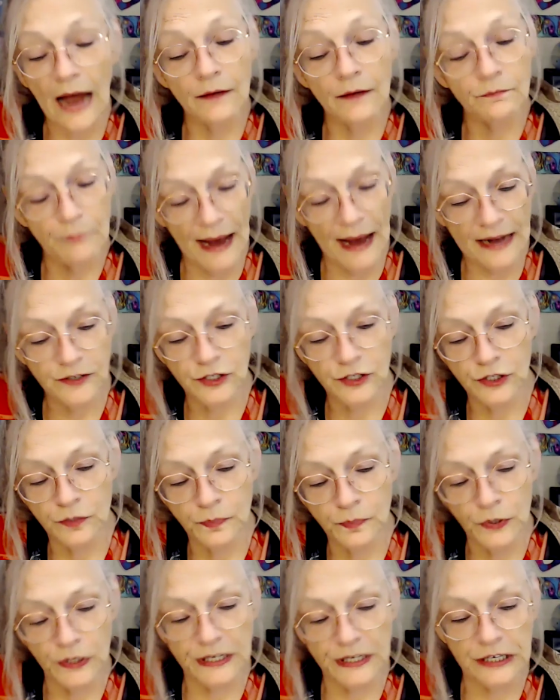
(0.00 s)
Back to the
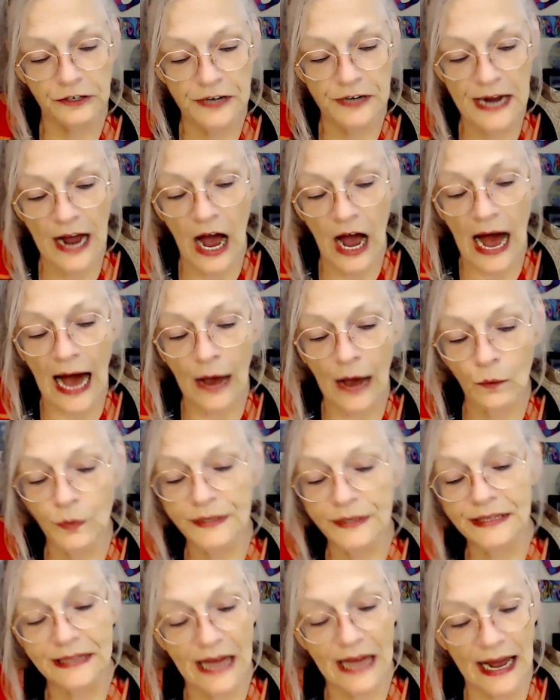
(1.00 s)
book here now. I
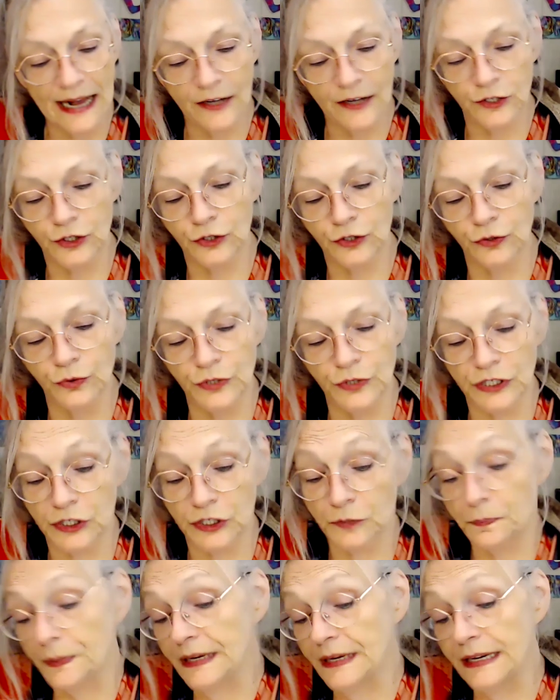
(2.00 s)
would like to
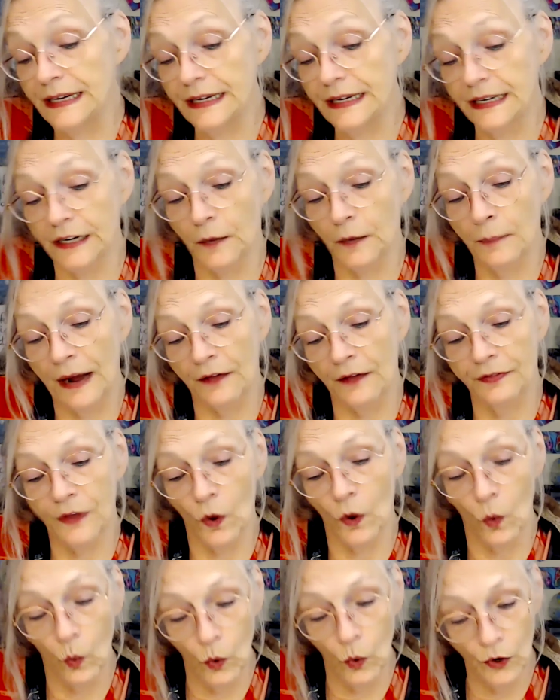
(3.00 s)
speak about
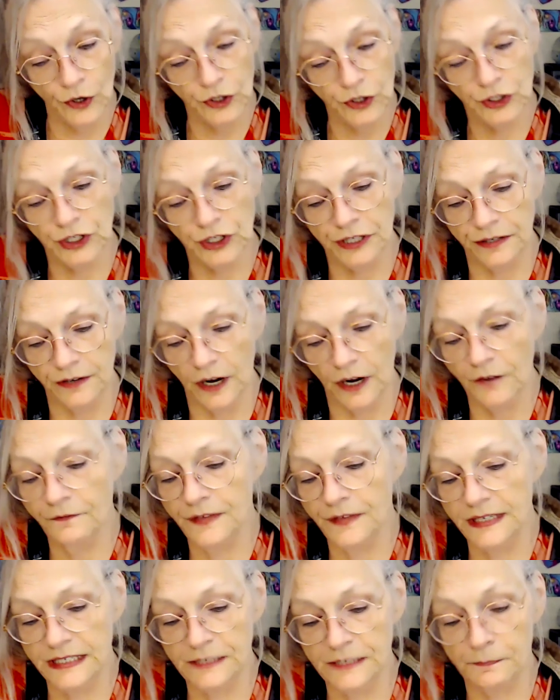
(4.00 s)
the origin of
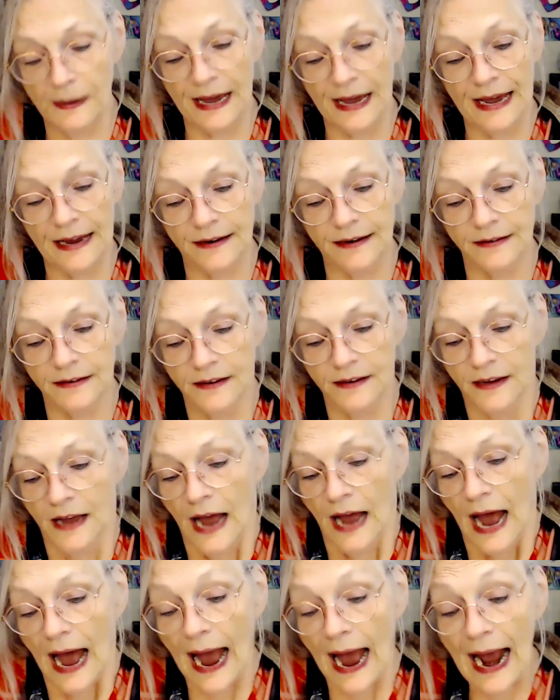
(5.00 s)
this pain
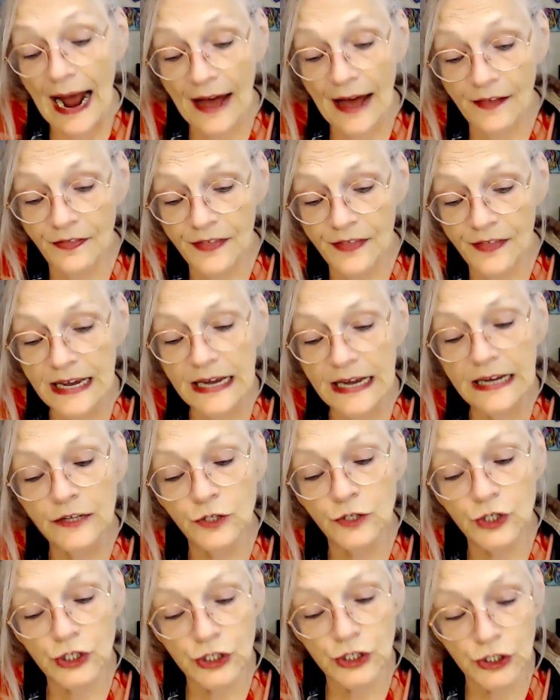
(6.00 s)
and the
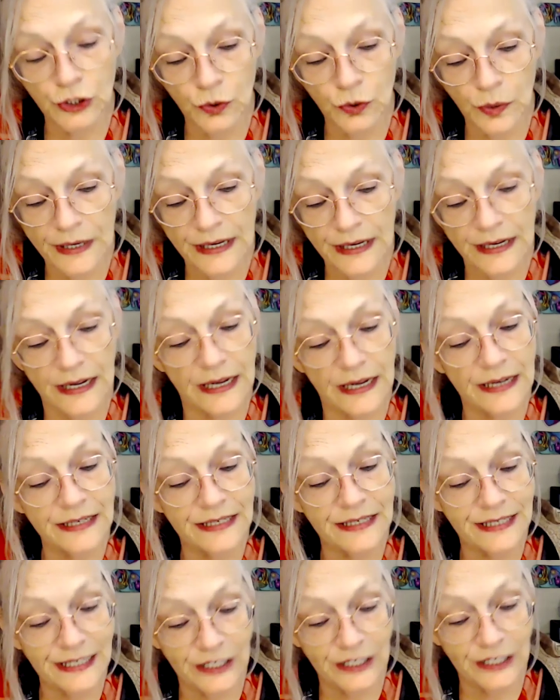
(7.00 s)
ensuing
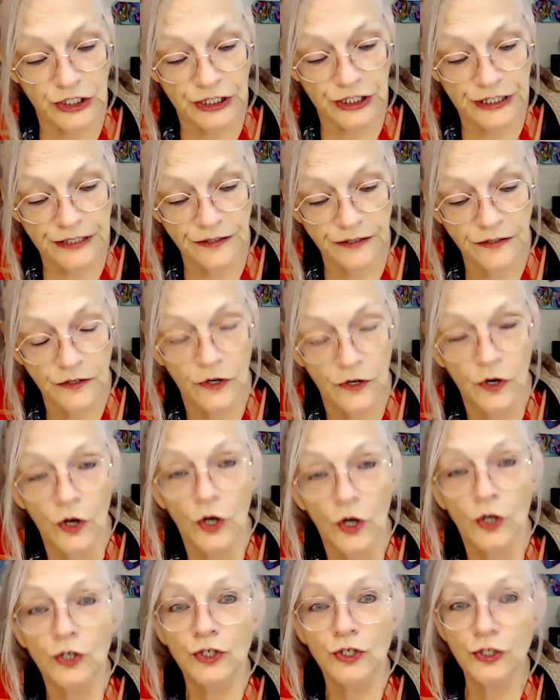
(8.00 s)
addiction
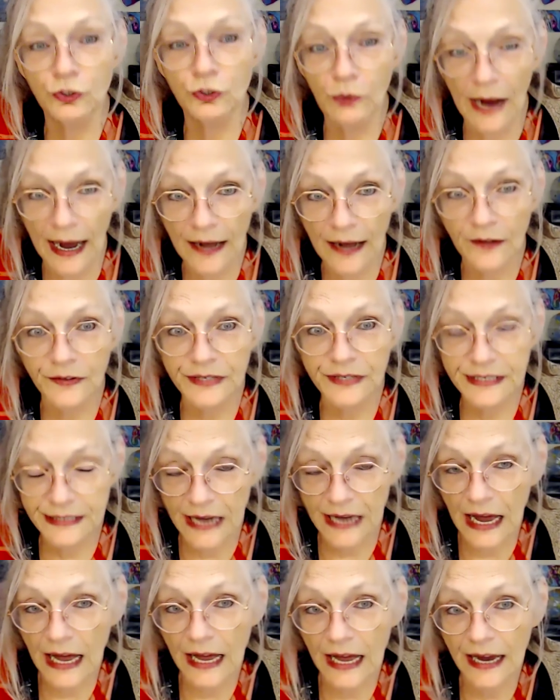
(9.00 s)
to
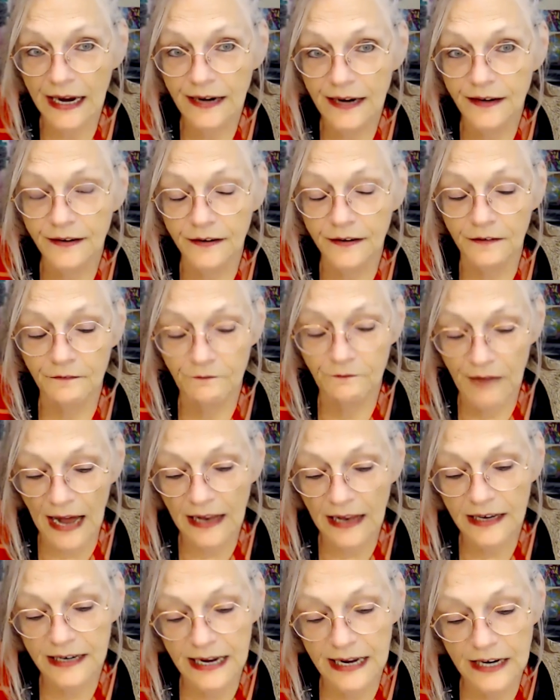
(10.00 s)
outside
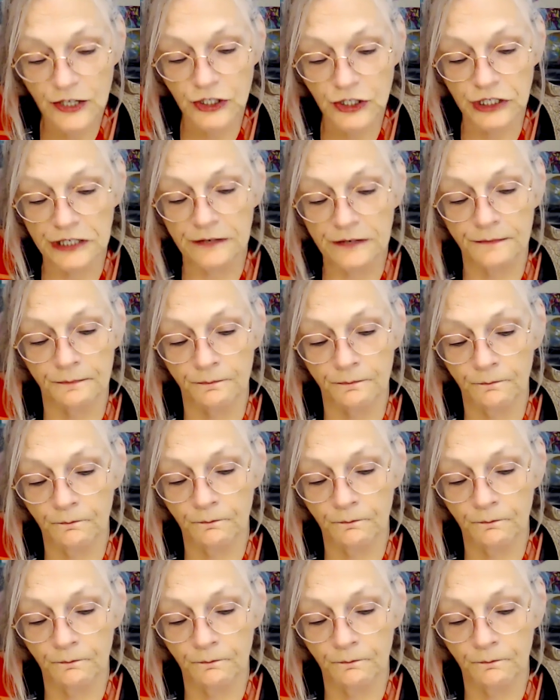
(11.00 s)
validation.